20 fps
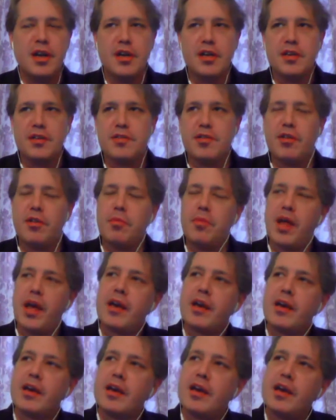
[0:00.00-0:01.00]
So I'm
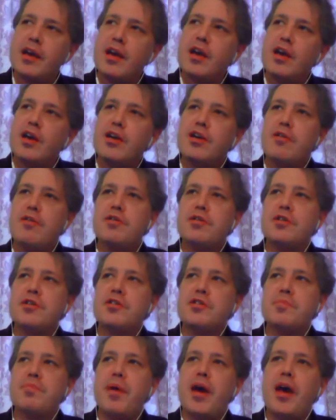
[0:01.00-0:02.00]
like, you
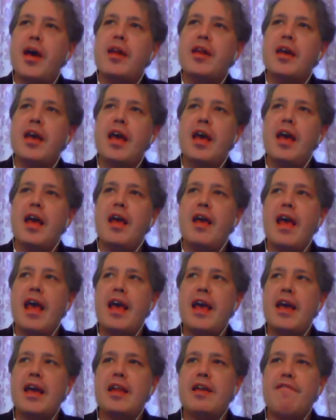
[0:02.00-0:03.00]
just spent
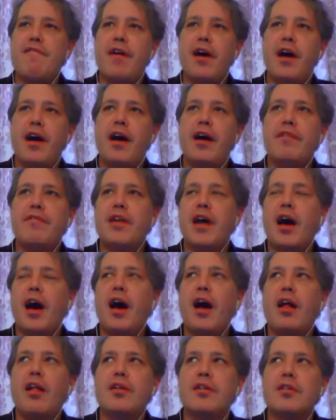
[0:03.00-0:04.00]

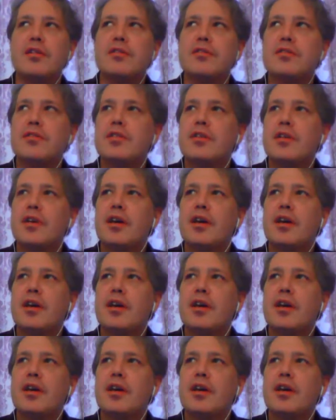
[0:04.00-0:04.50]
$85